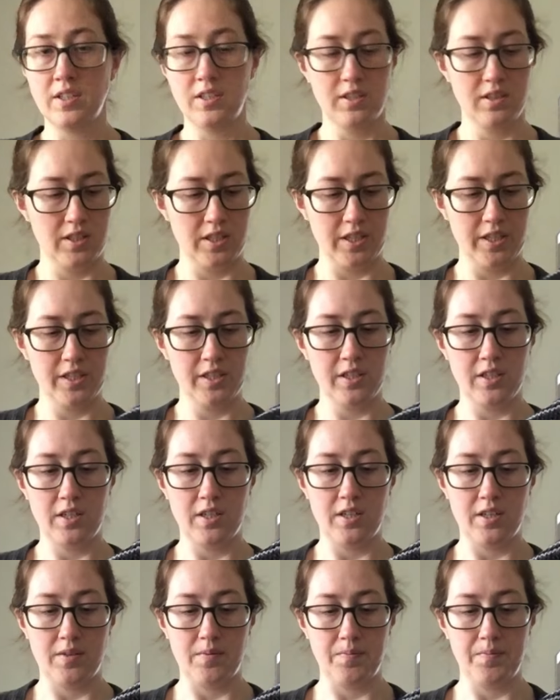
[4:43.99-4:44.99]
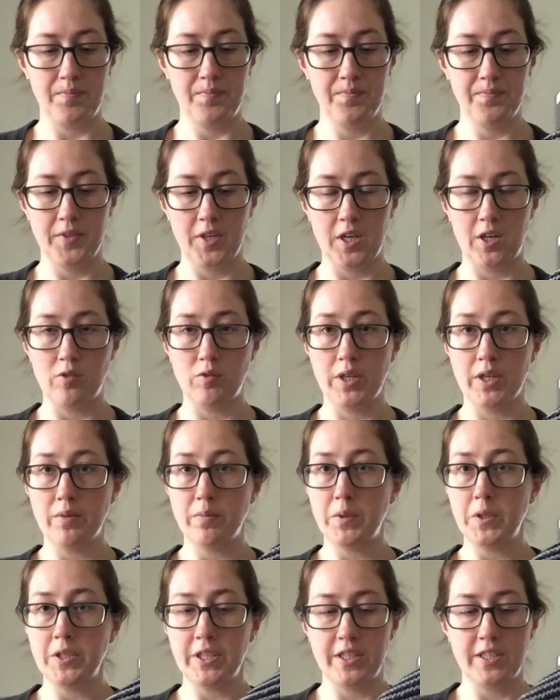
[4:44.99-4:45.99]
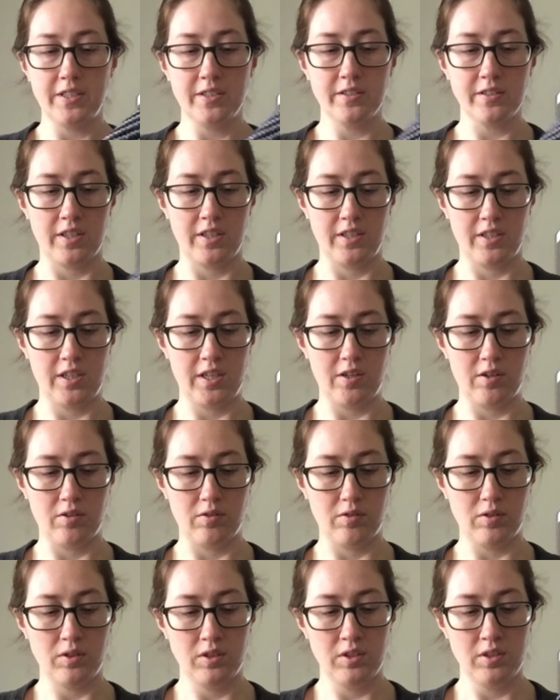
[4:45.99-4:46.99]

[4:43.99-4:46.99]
like how wearable it is and how